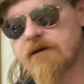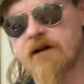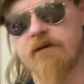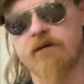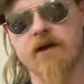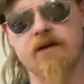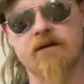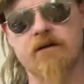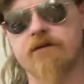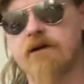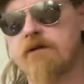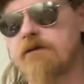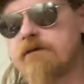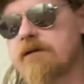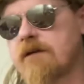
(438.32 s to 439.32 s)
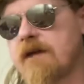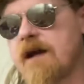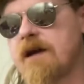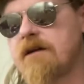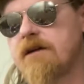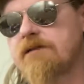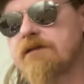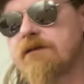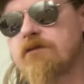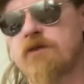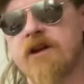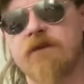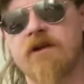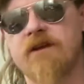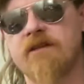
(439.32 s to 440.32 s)
I waited on the phone for the IRS for
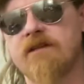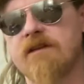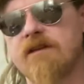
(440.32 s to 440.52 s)
20 minutes and it